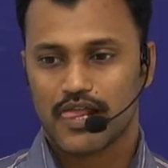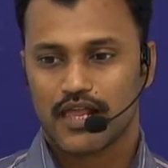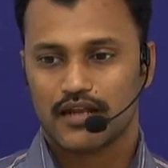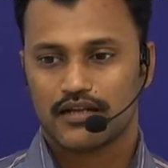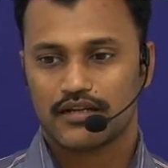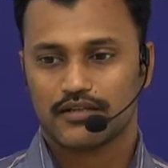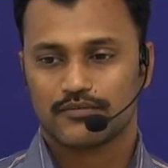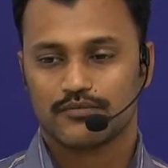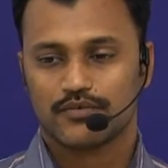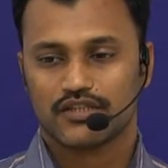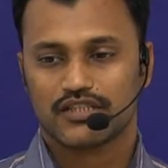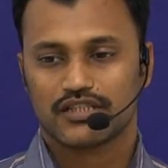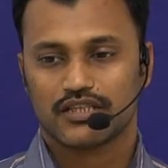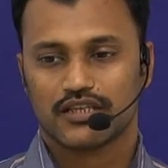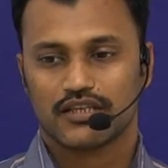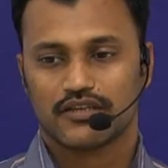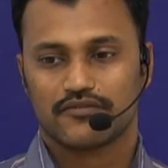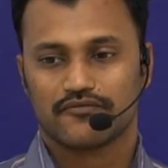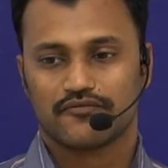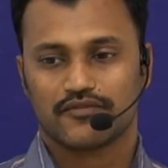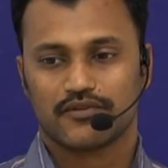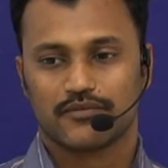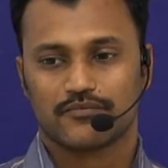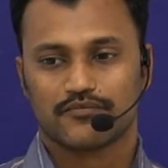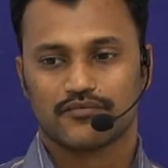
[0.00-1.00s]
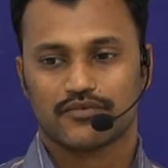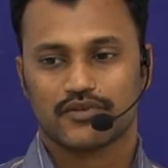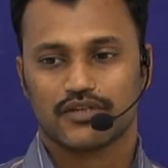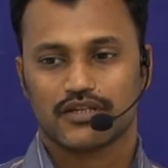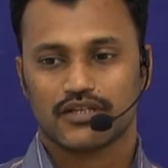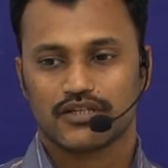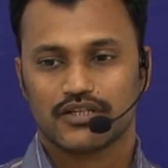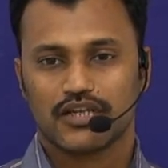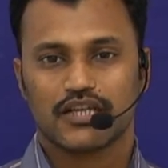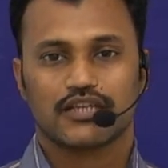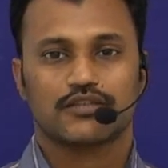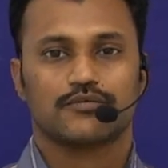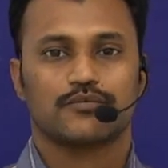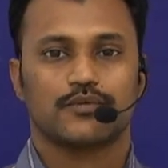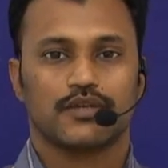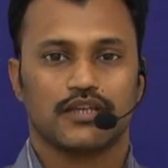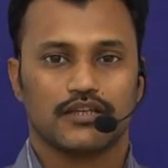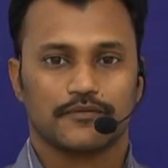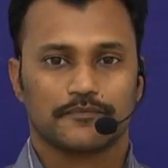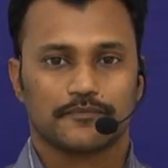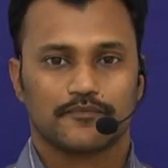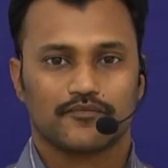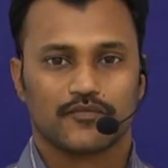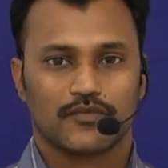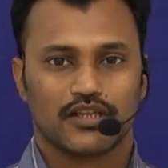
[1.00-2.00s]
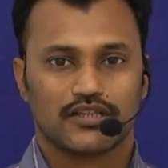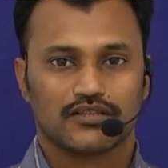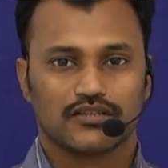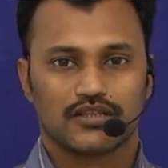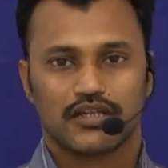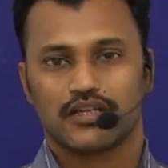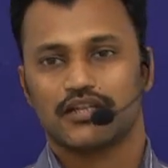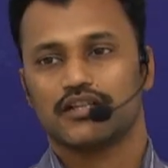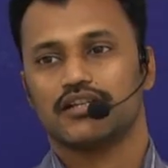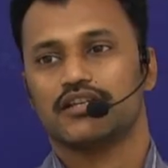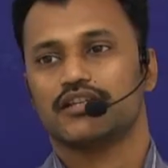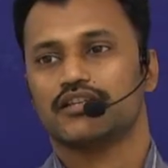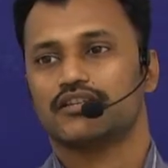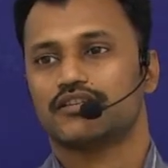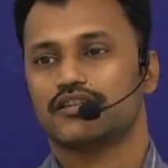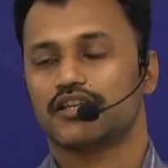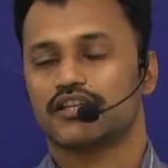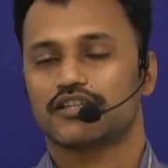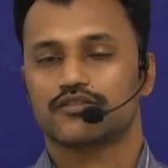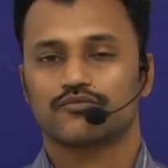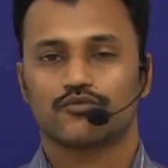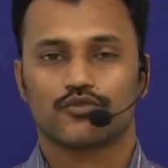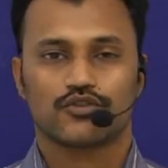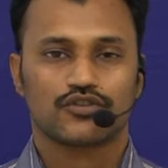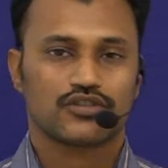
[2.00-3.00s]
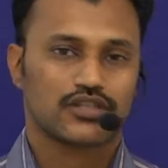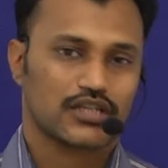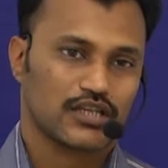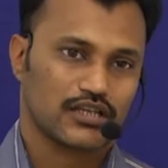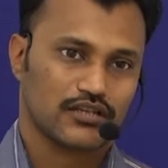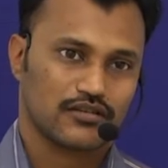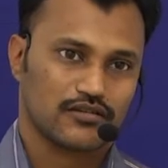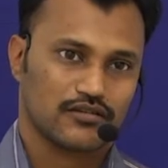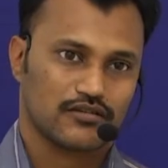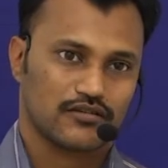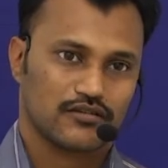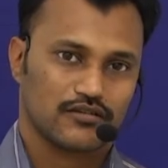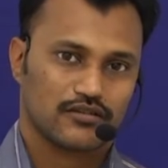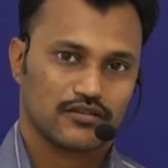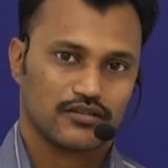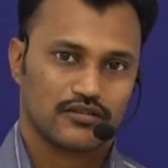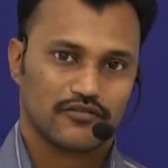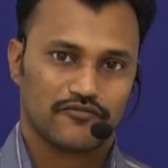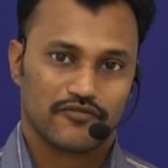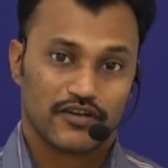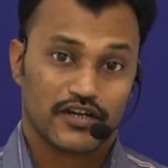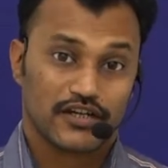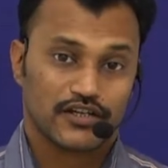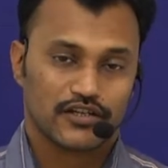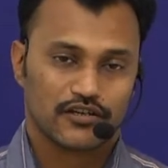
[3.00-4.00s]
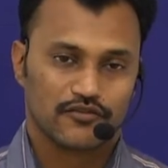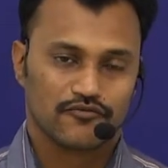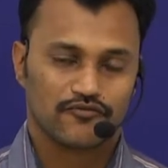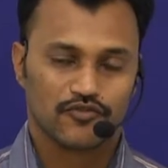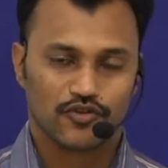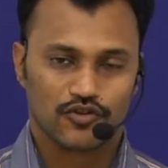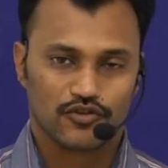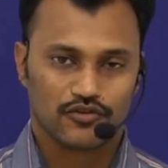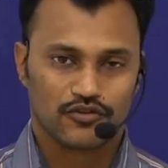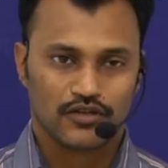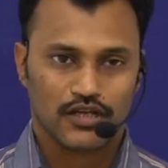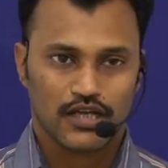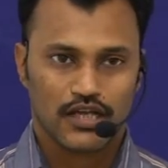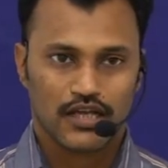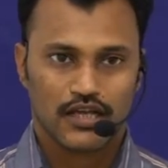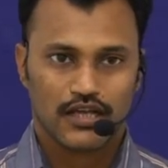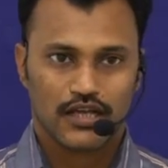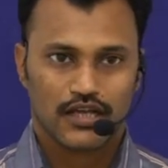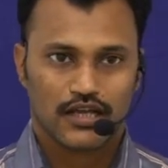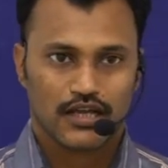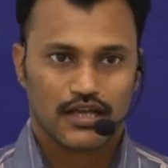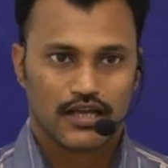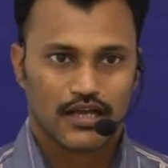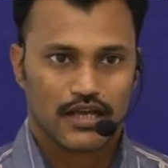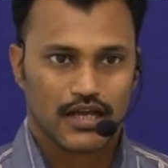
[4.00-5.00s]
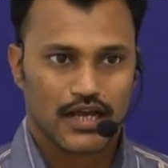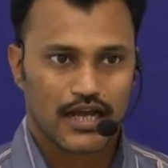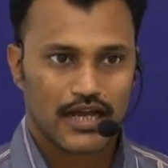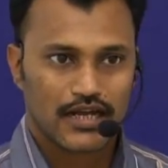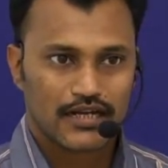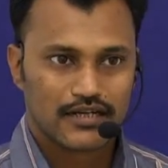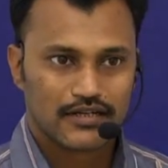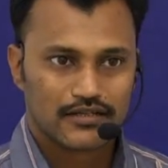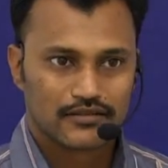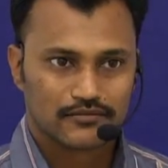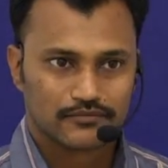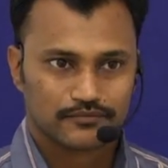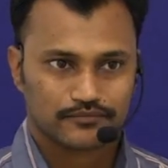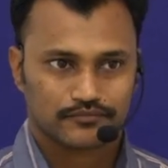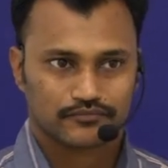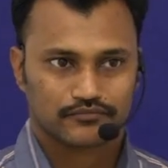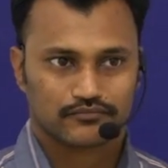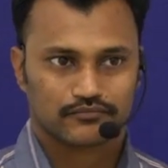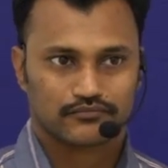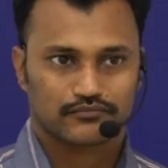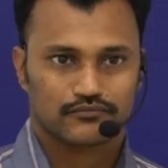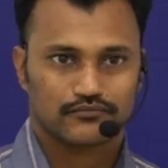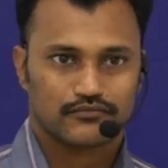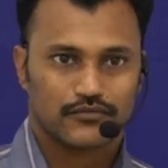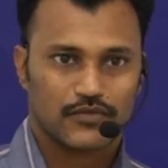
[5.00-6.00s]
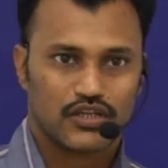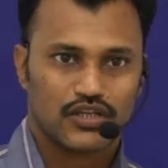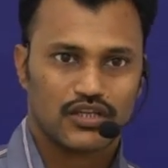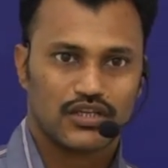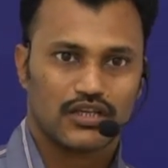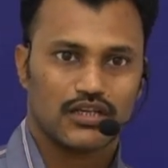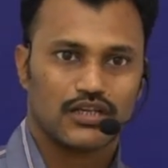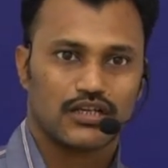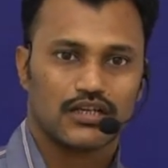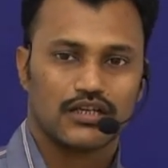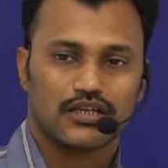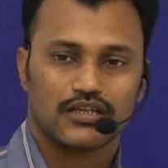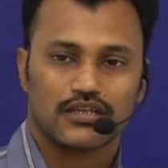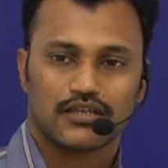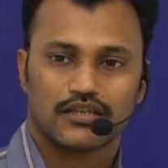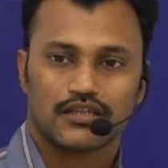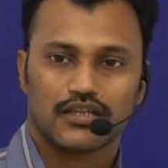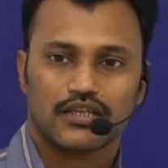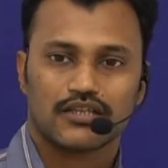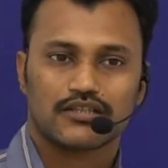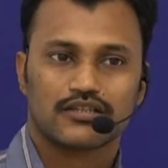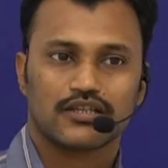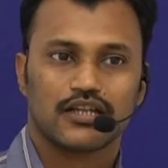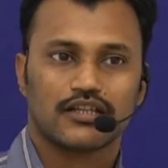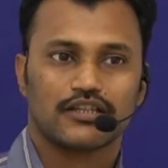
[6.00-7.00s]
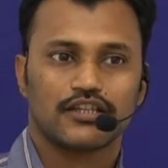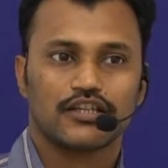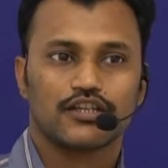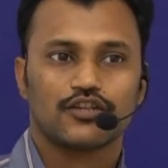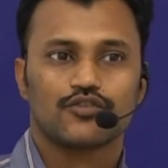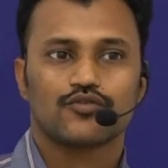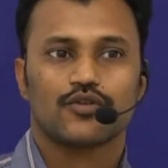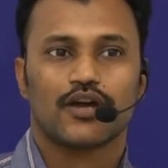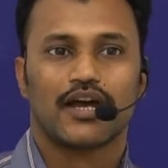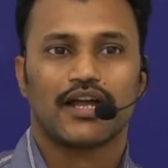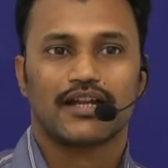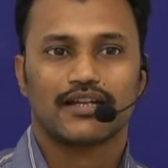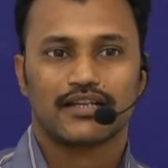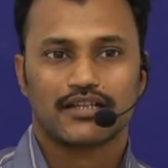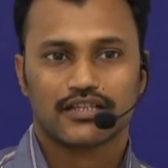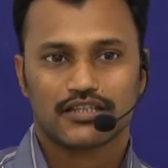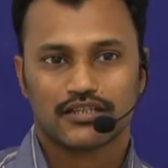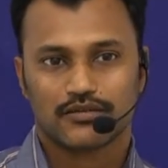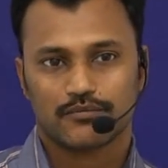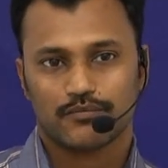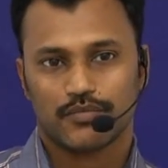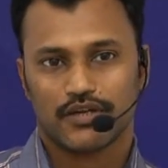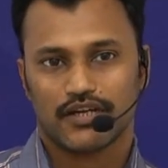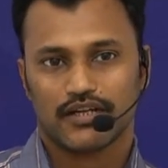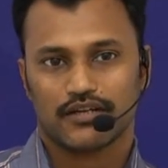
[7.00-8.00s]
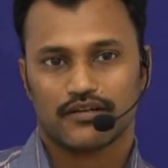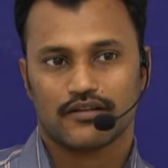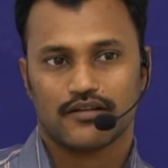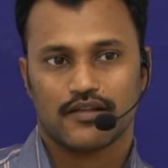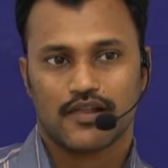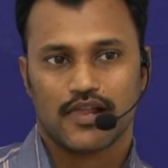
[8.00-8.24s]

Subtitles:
Let me say, from Shakespeare, that suddenly things would change. The fatal flaw, and here there is nothing to anticipate.